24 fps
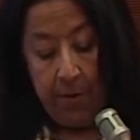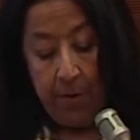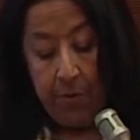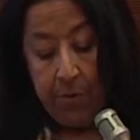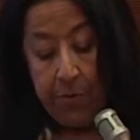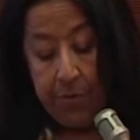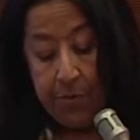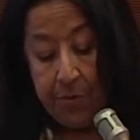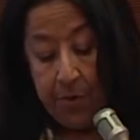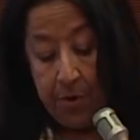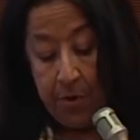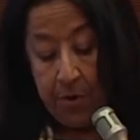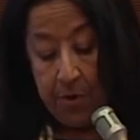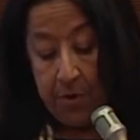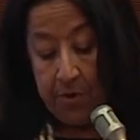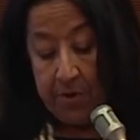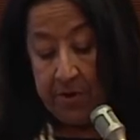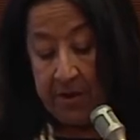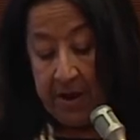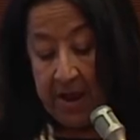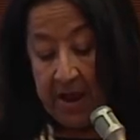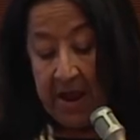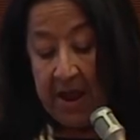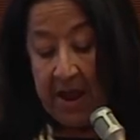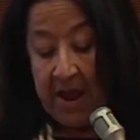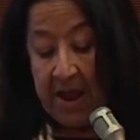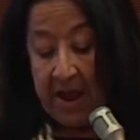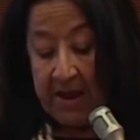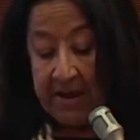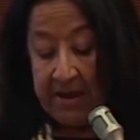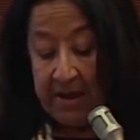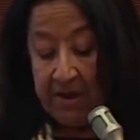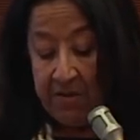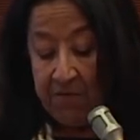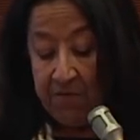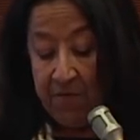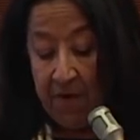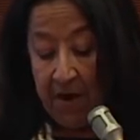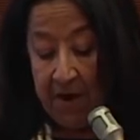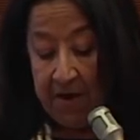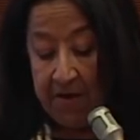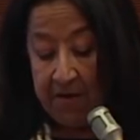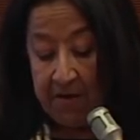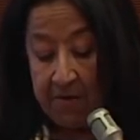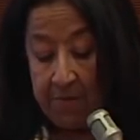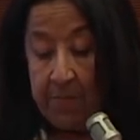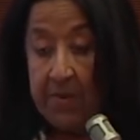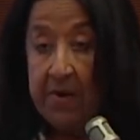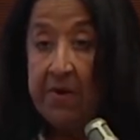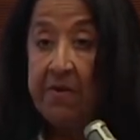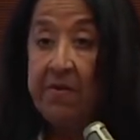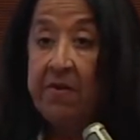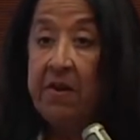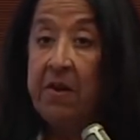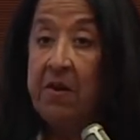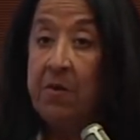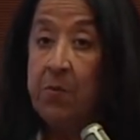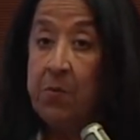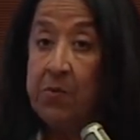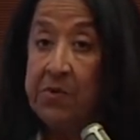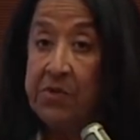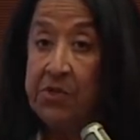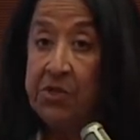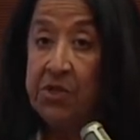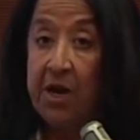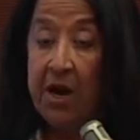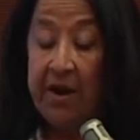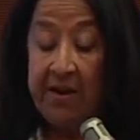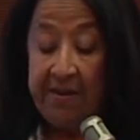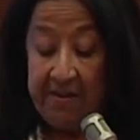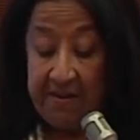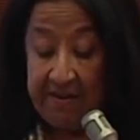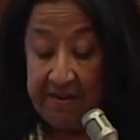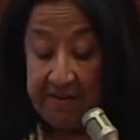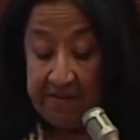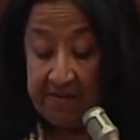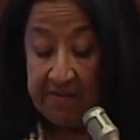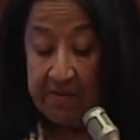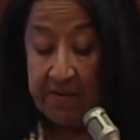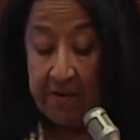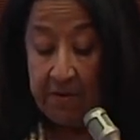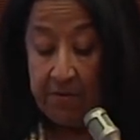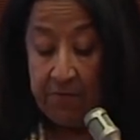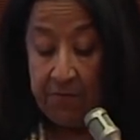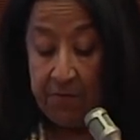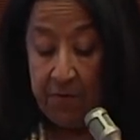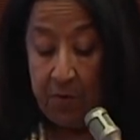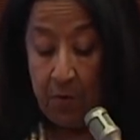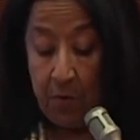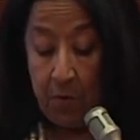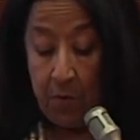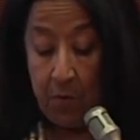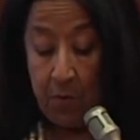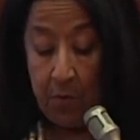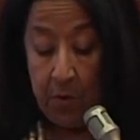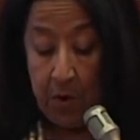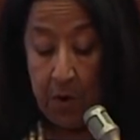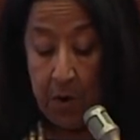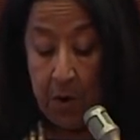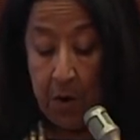Third, an environment in which ideas can flow,